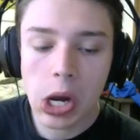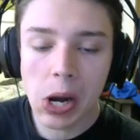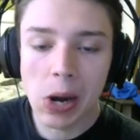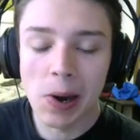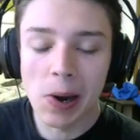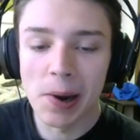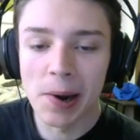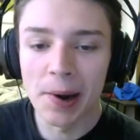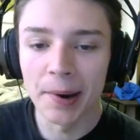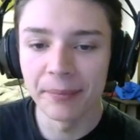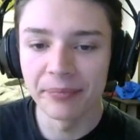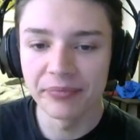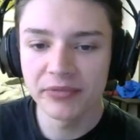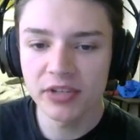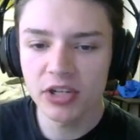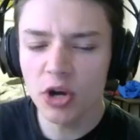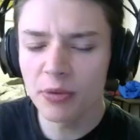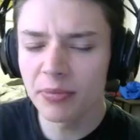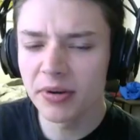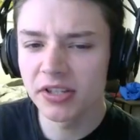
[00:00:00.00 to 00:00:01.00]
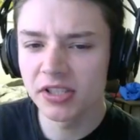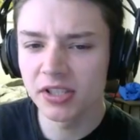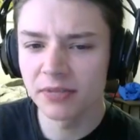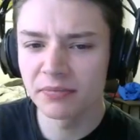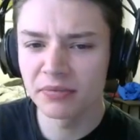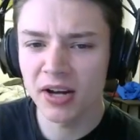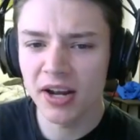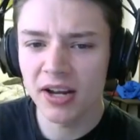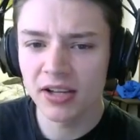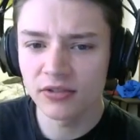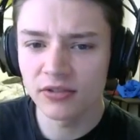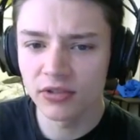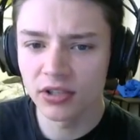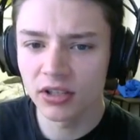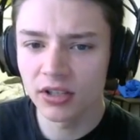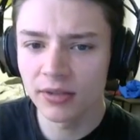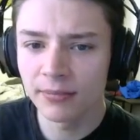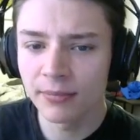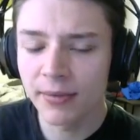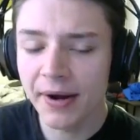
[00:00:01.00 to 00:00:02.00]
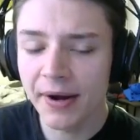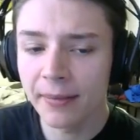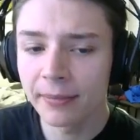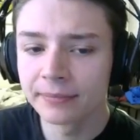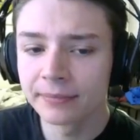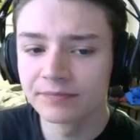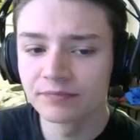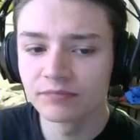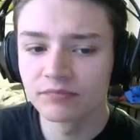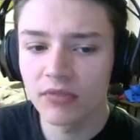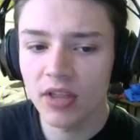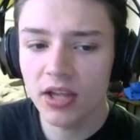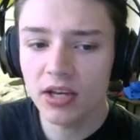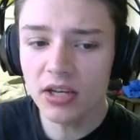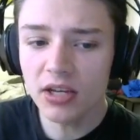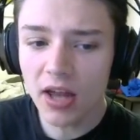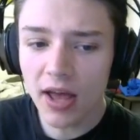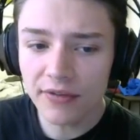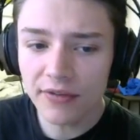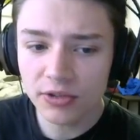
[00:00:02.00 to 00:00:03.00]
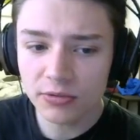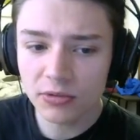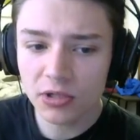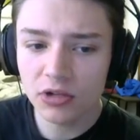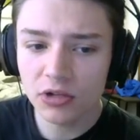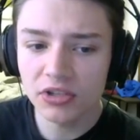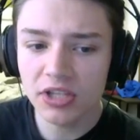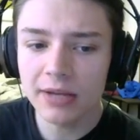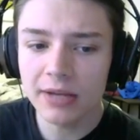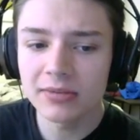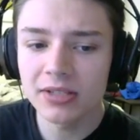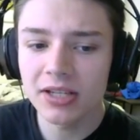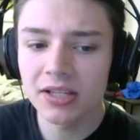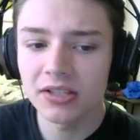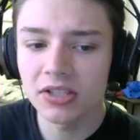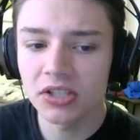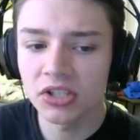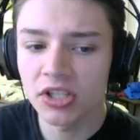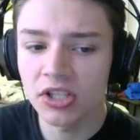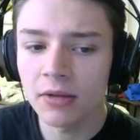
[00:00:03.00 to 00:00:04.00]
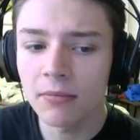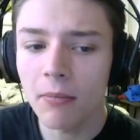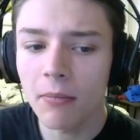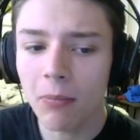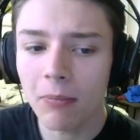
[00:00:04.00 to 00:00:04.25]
To nobody's surprise, really, but they did have some close games against Ascent.